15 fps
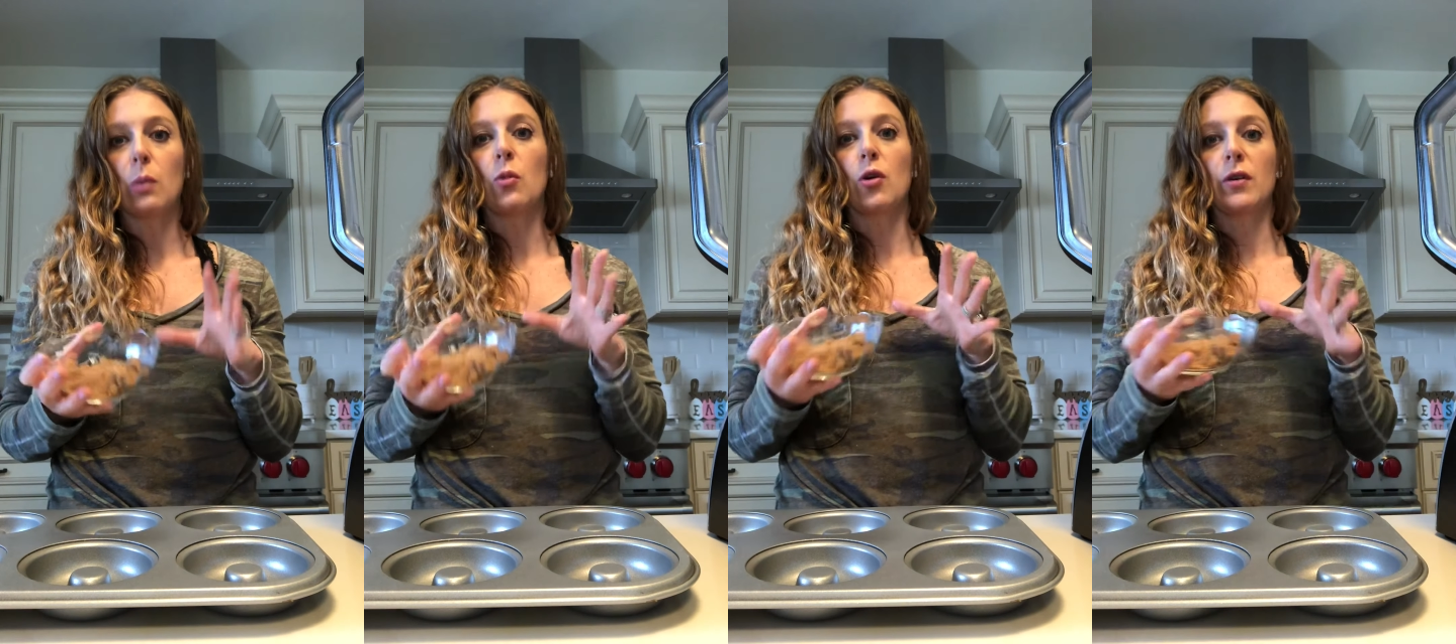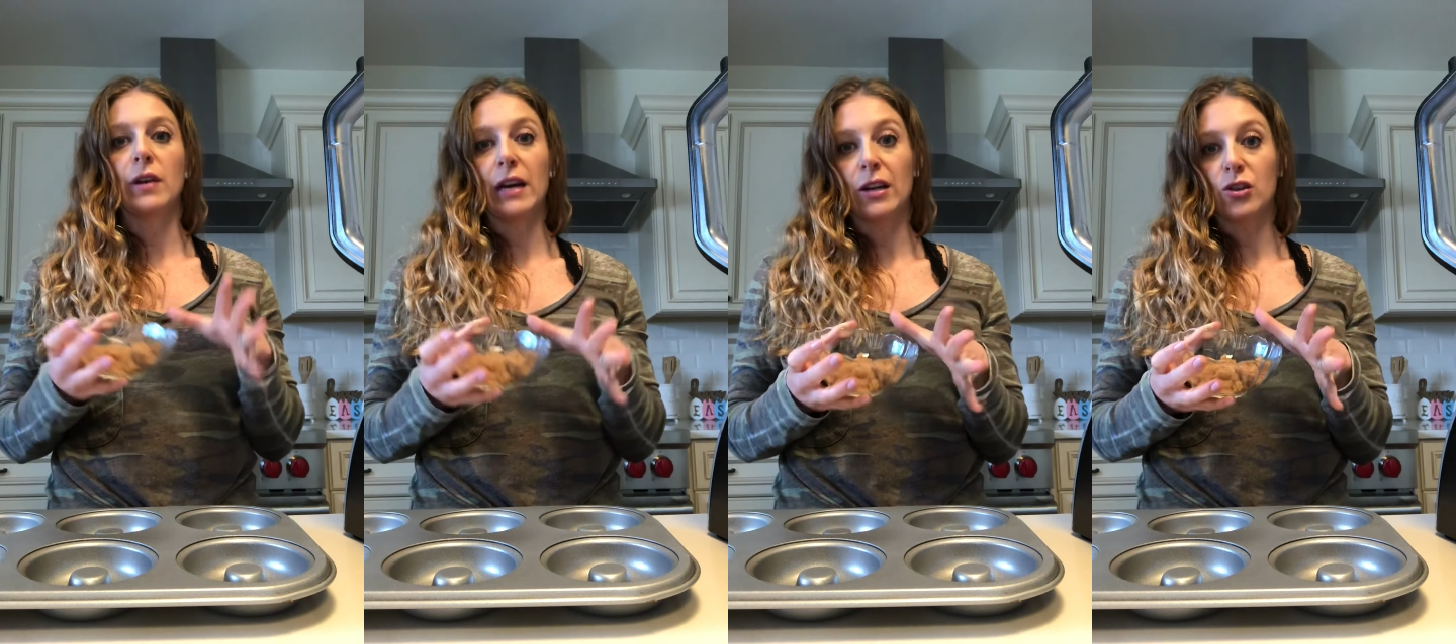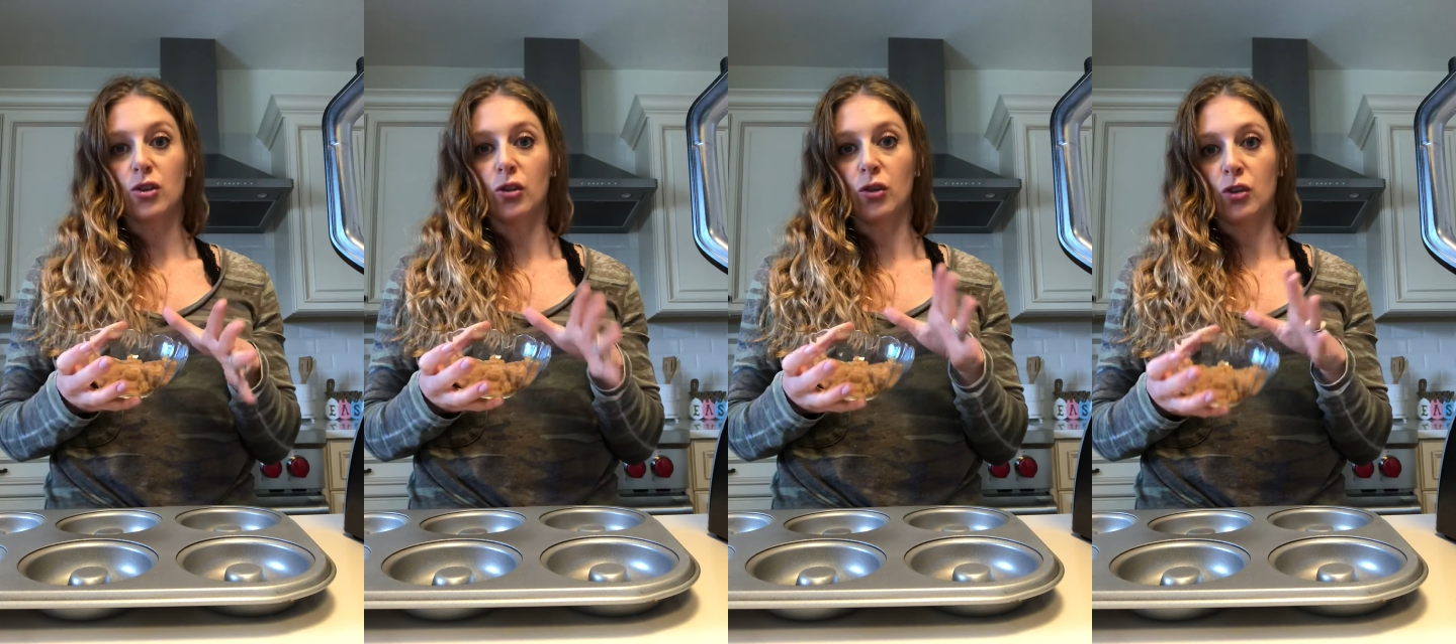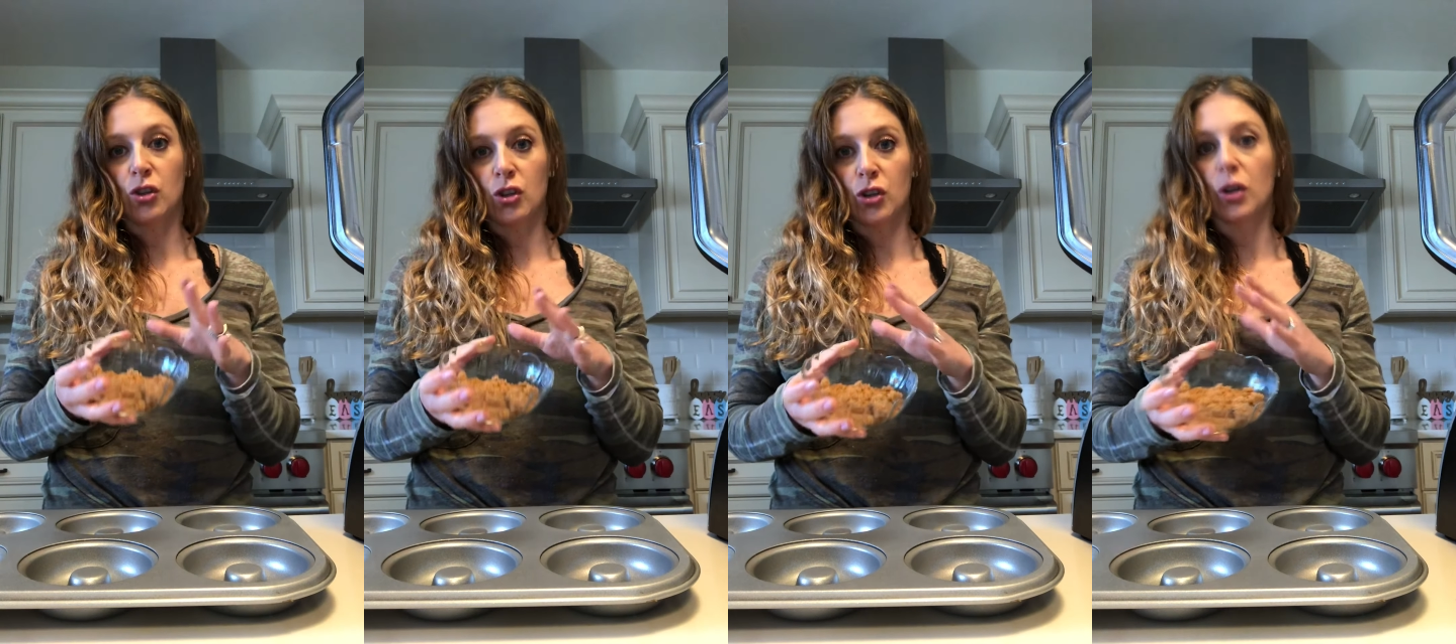more natural
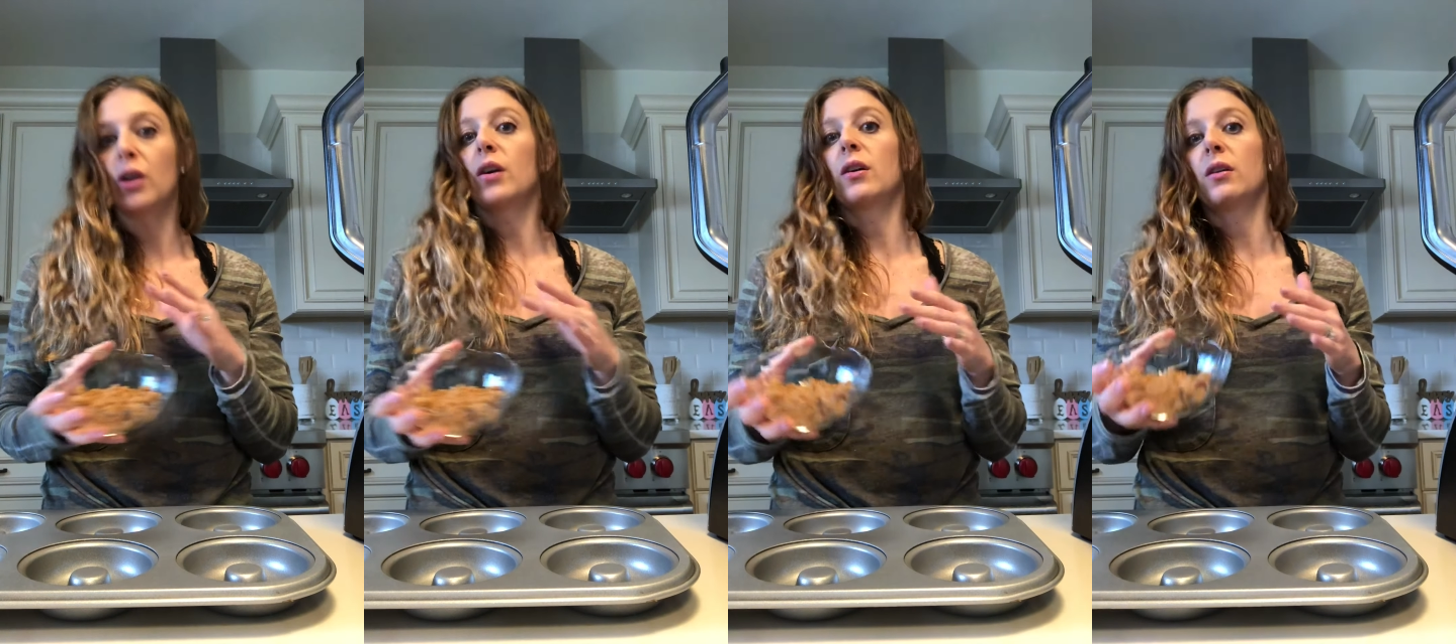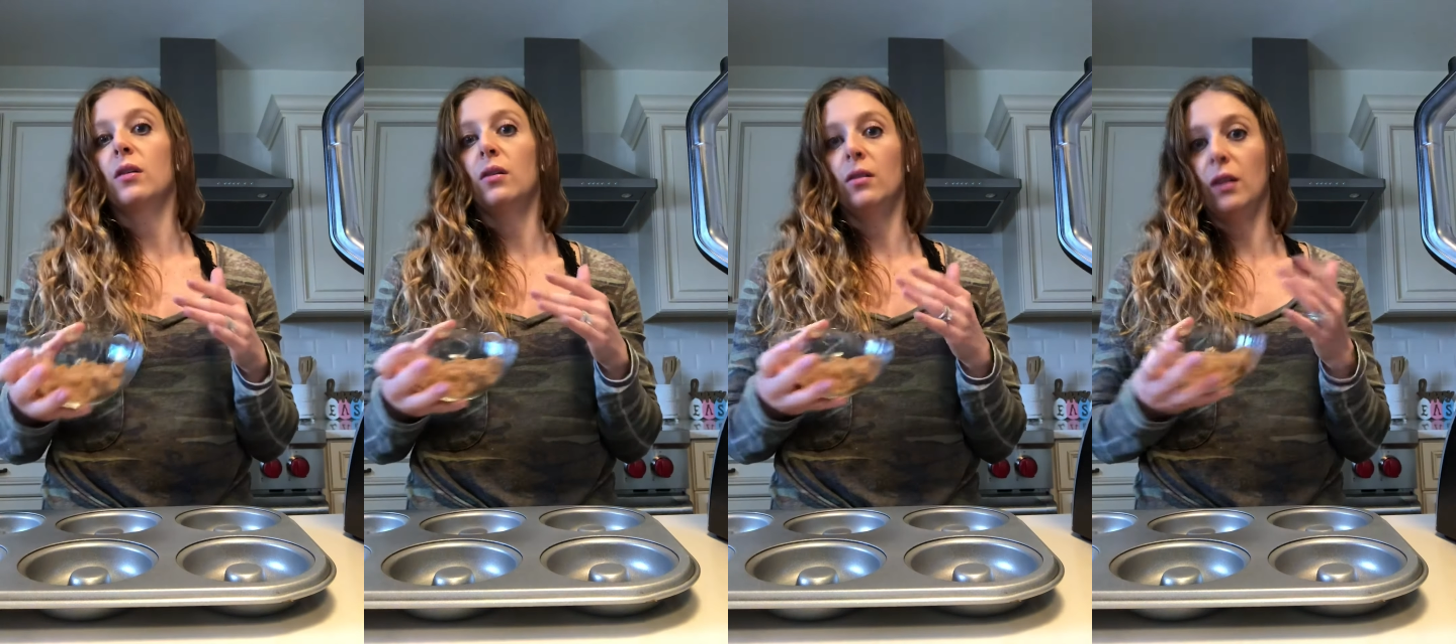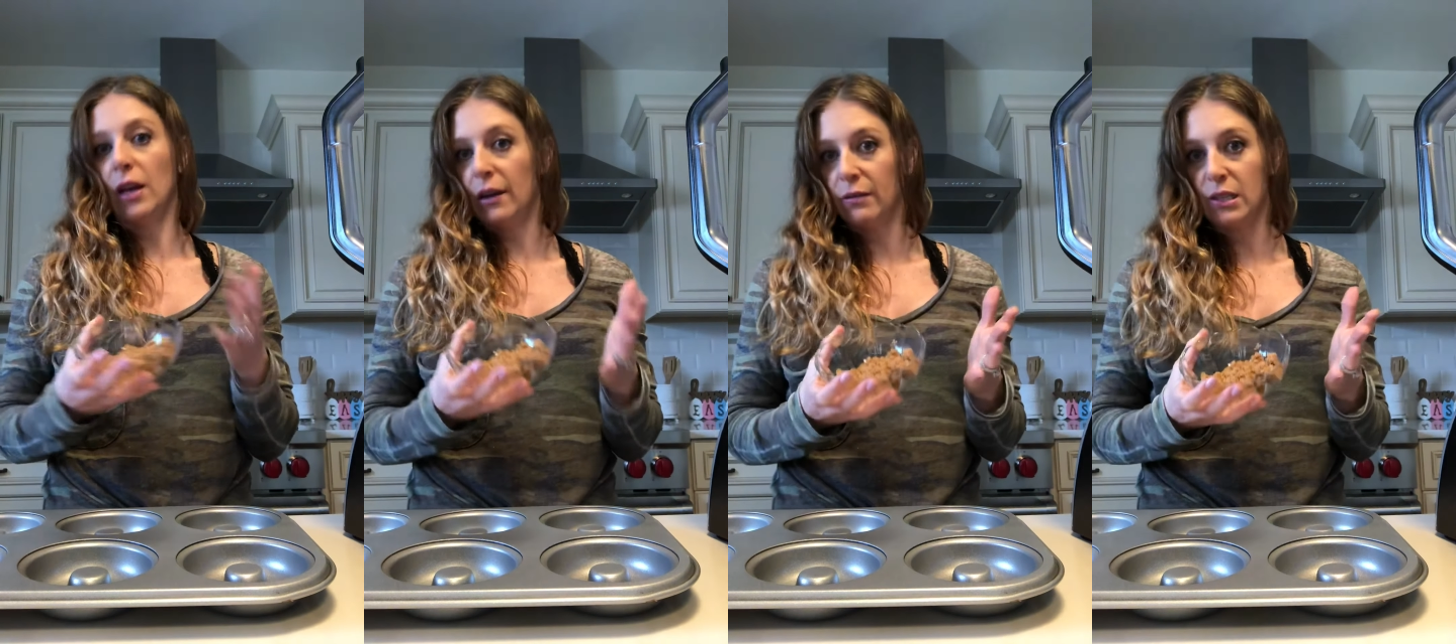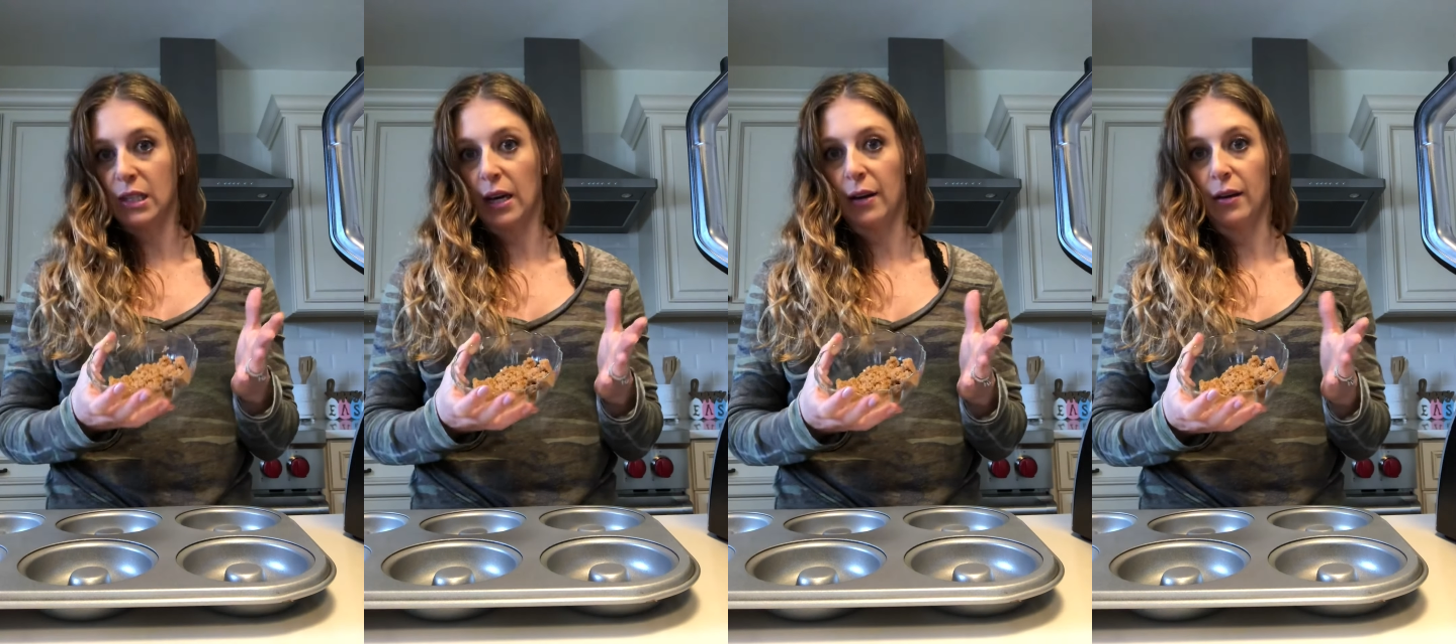sugar
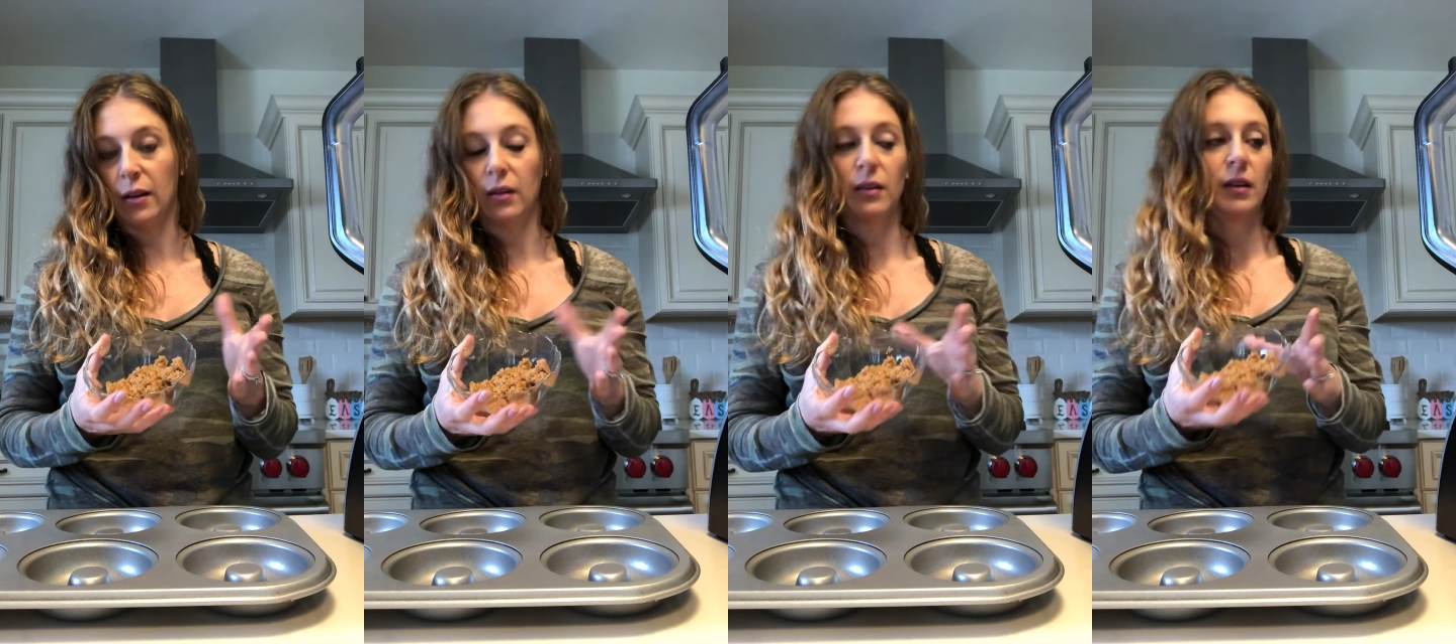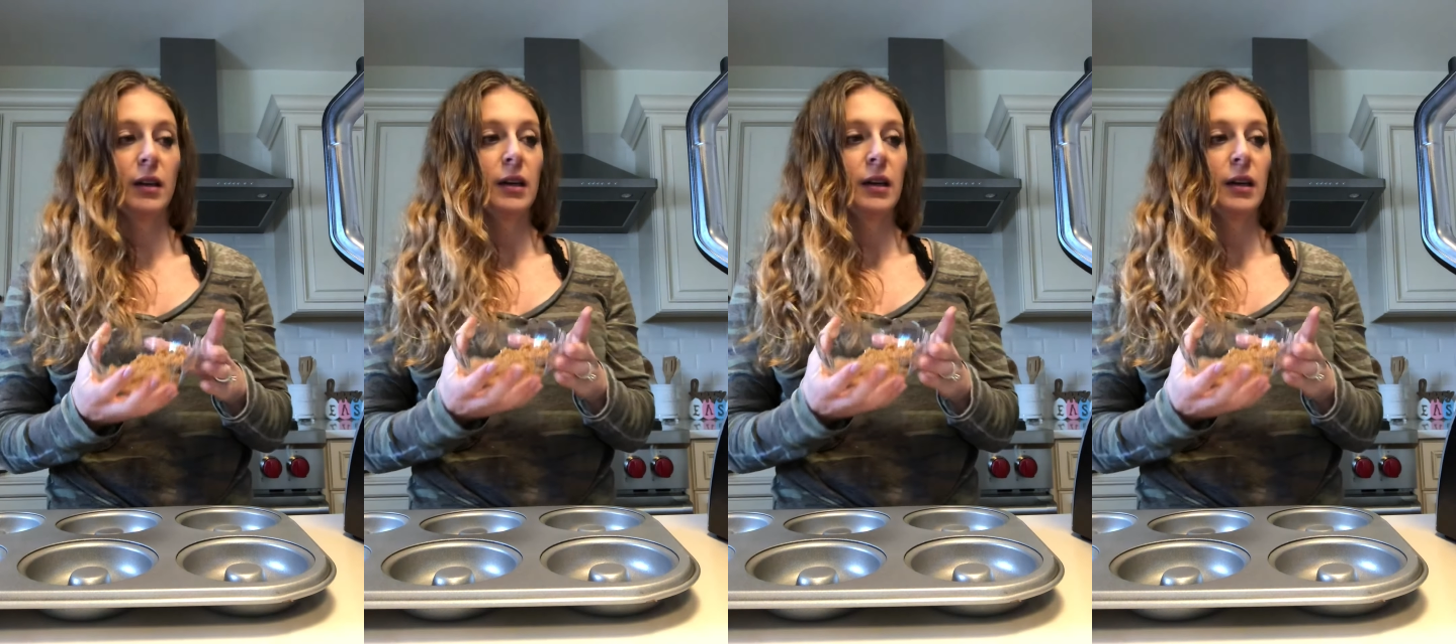lifestyle